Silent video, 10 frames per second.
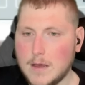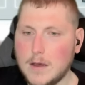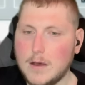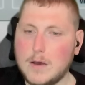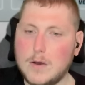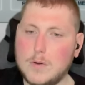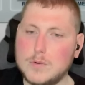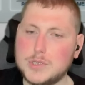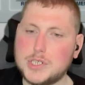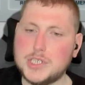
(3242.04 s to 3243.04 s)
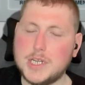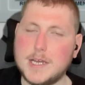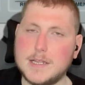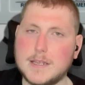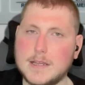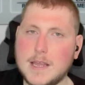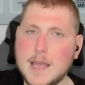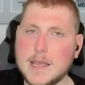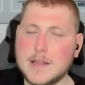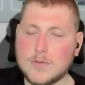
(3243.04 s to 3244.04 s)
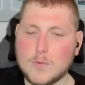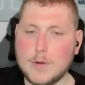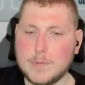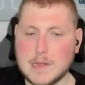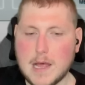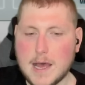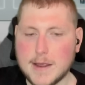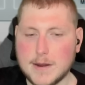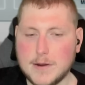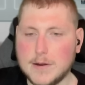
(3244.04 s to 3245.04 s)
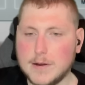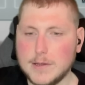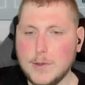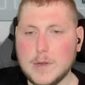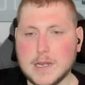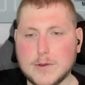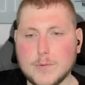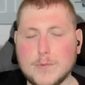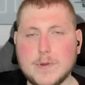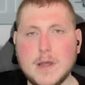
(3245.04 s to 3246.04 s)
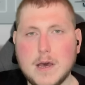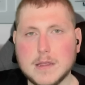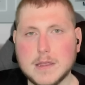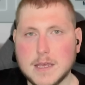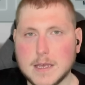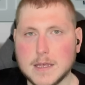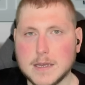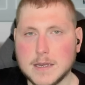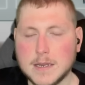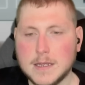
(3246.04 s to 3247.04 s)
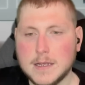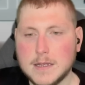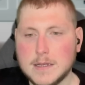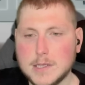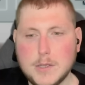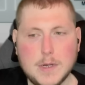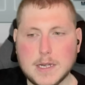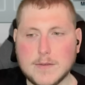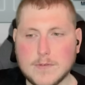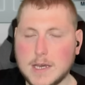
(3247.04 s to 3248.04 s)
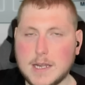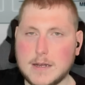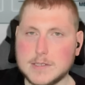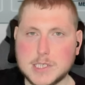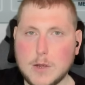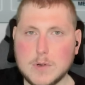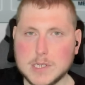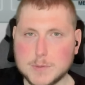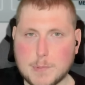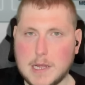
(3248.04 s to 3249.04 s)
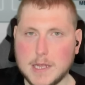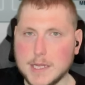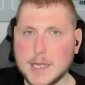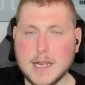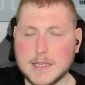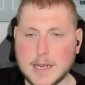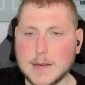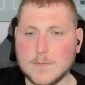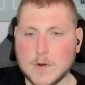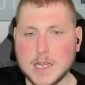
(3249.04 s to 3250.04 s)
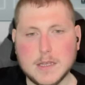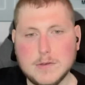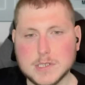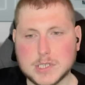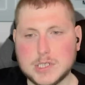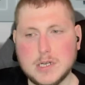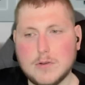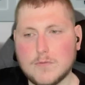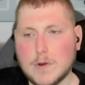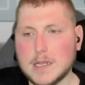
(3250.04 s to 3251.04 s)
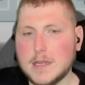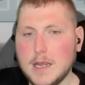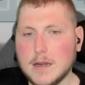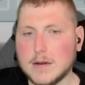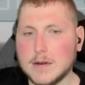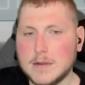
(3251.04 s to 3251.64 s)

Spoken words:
Oh shit, the lycanthrope liar. You didn't do nothing. You didn't even cut out sodas probably at that damn rate. You just chilled right there.